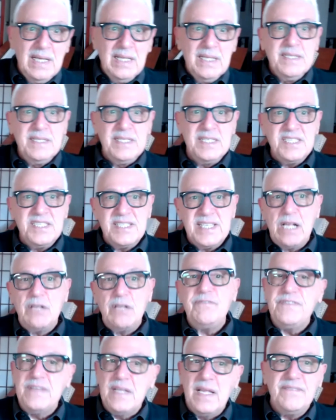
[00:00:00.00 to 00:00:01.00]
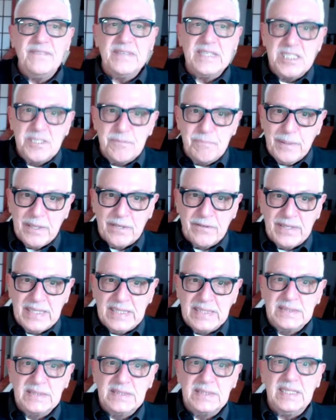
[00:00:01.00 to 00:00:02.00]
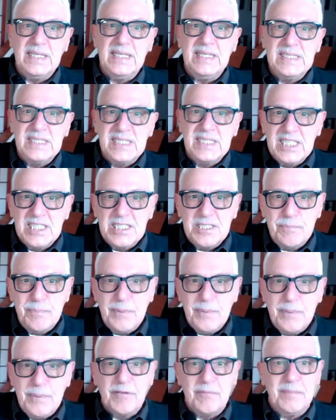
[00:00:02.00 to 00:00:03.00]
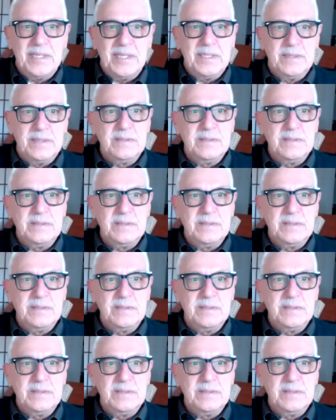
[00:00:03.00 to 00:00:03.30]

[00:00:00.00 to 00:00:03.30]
The self-love experience is an experiment,